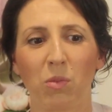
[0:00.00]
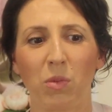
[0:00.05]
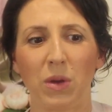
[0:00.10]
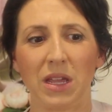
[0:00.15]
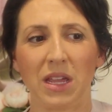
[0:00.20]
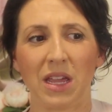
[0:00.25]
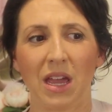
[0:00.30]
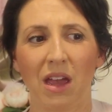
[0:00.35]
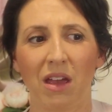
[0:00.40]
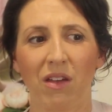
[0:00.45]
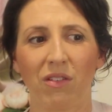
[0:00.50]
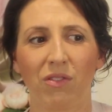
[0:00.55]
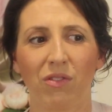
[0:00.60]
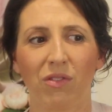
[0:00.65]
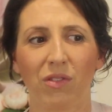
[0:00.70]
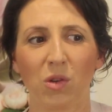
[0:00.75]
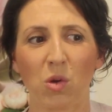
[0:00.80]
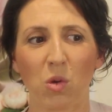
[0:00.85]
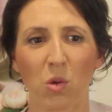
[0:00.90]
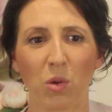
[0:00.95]
we
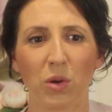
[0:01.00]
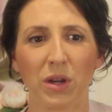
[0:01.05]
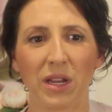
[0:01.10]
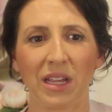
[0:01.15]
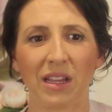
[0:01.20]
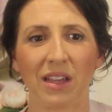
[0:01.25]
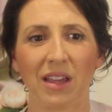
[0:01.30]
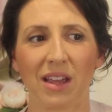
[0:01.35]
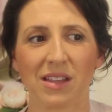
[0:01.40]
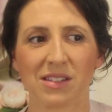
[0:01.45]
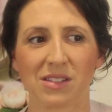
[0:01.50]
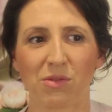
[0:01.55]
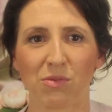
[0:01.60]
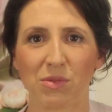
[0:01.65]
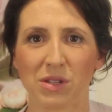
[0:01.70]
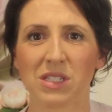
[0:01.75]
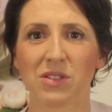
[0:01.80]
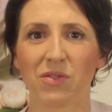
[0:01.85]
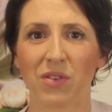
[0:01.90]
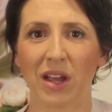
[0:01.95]
have cording as a
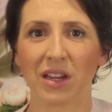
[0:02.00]
risk